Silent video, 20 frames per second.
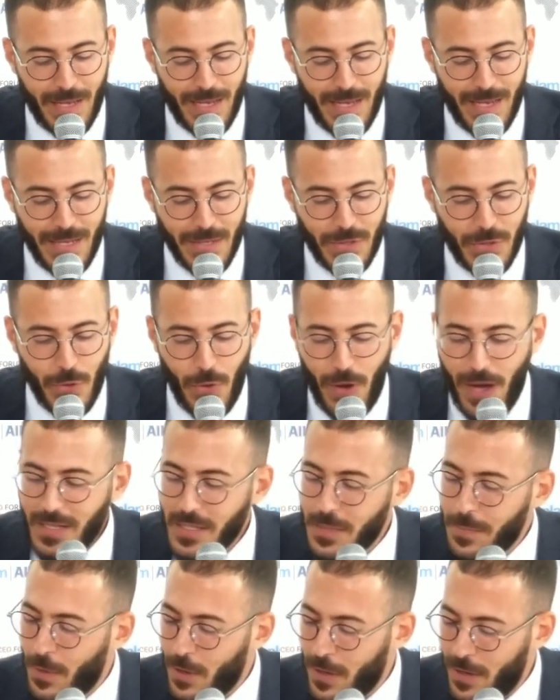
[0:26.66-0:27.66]
So
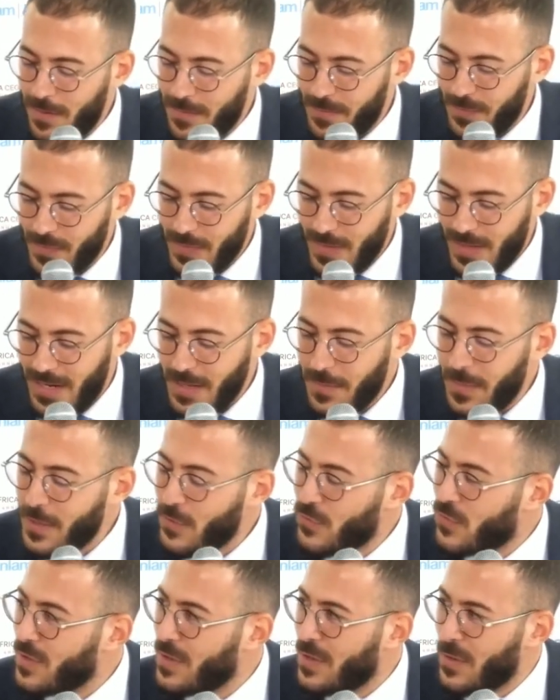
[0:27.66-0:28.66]
Hanspaul,
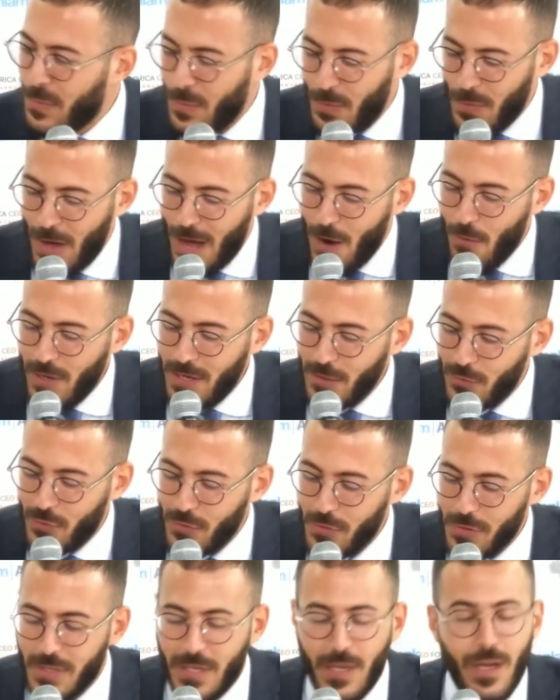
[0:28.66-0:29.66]
I will
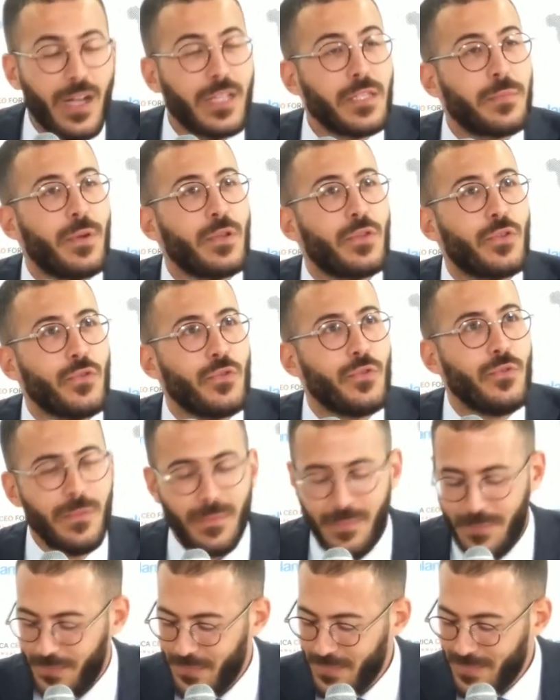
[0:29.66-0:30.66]
introduce Hanspaul to you.
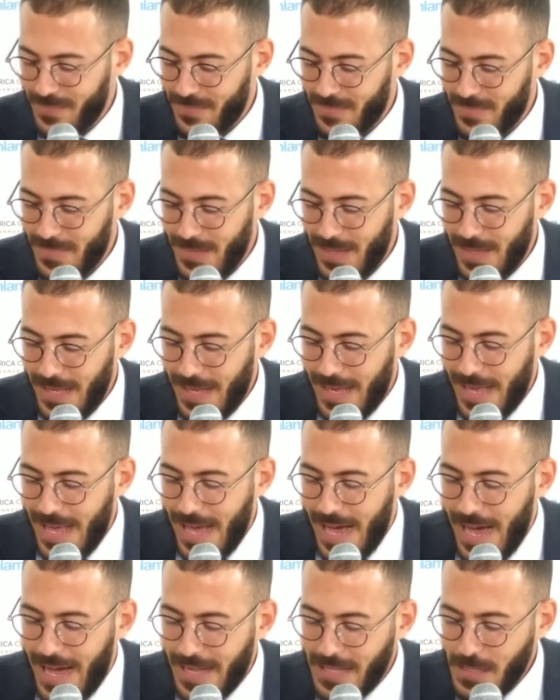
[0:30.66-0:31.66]

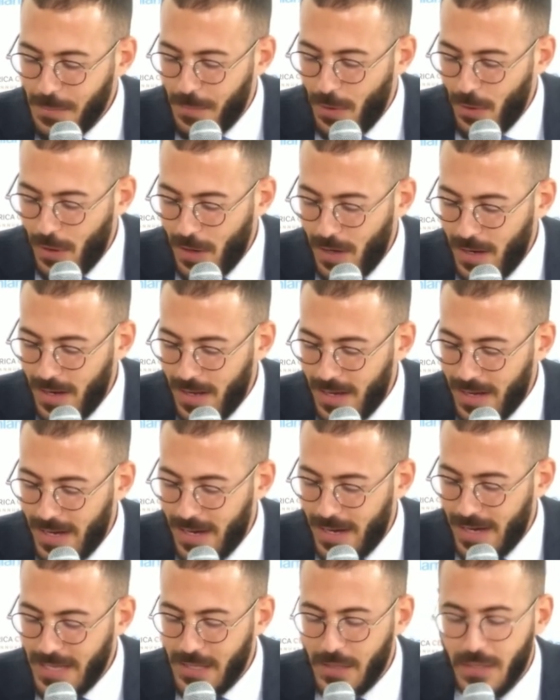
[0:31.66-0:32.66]

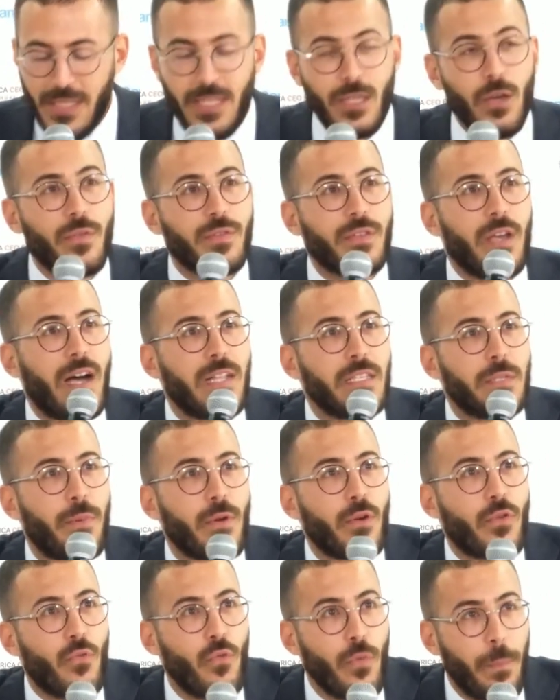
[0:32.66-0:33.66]
Hanspaul is the CEO of the
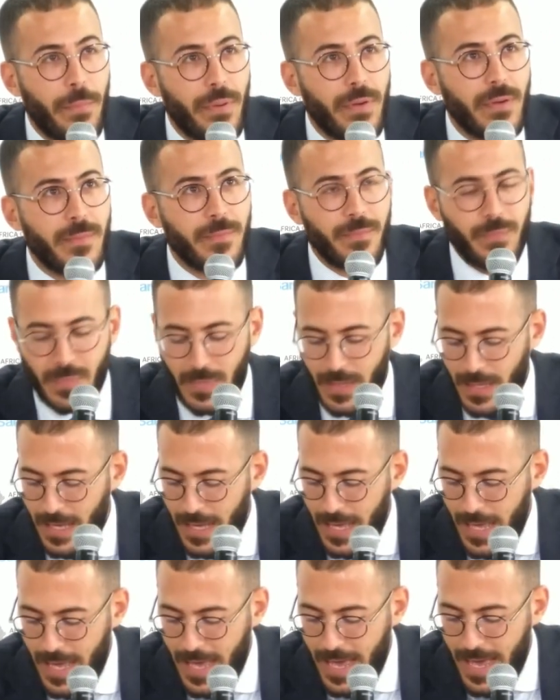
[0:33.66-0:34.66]
Hanspaul Group,
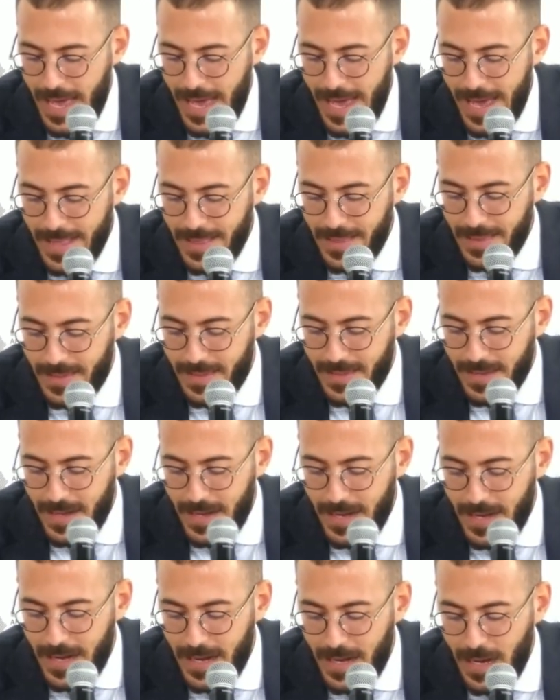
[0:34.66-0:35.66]
and
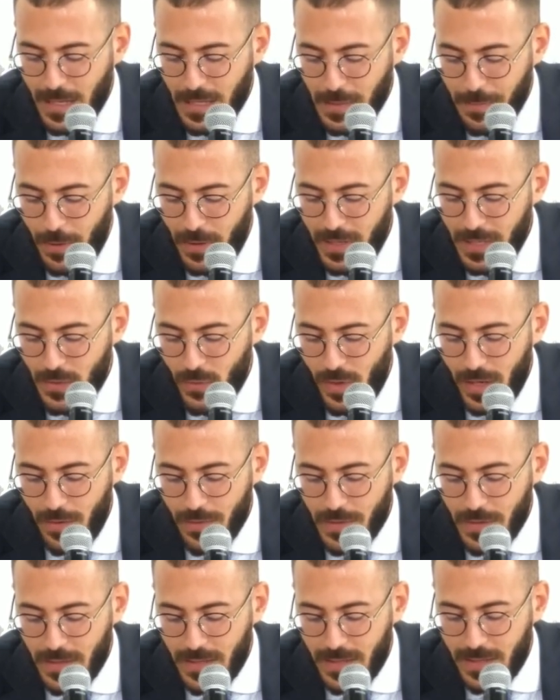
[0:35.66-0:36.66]
Hanspaul is one of
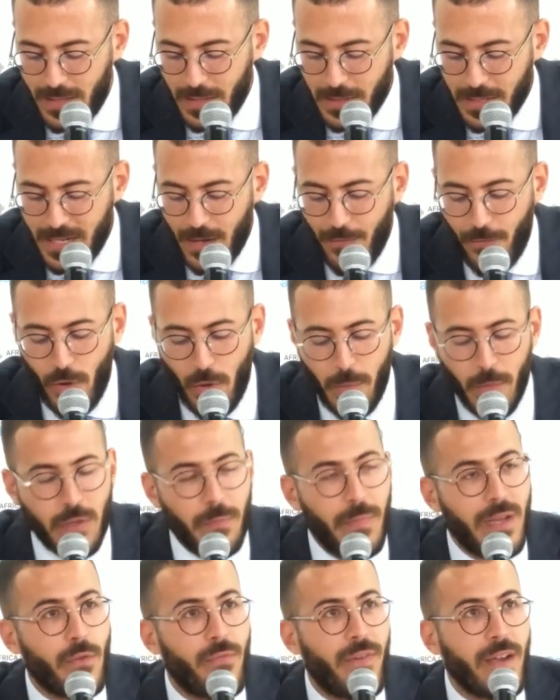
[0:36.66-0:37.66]
the Tanzania's foremost
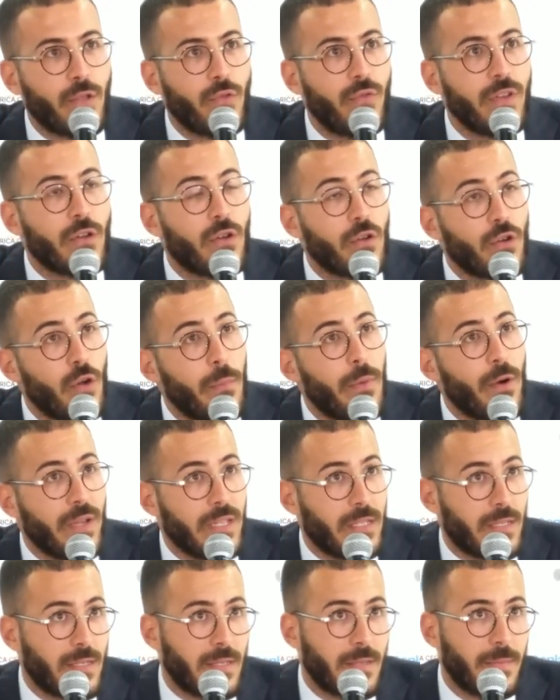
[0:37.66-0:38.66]
manufacturing
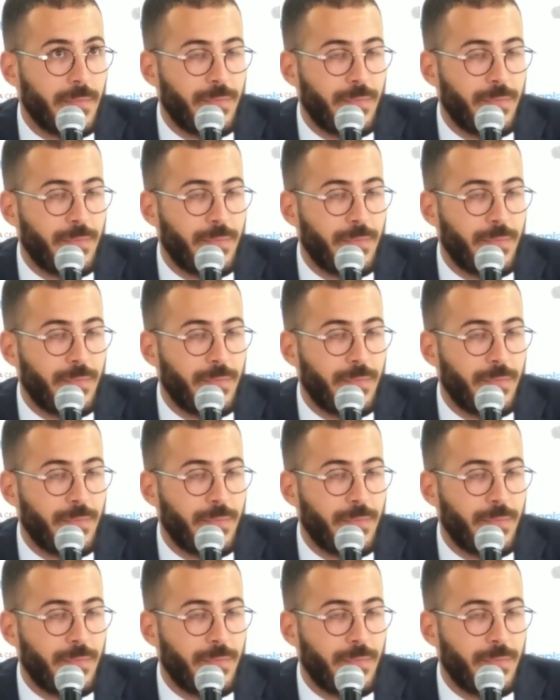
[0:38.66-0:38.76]
conglomerates.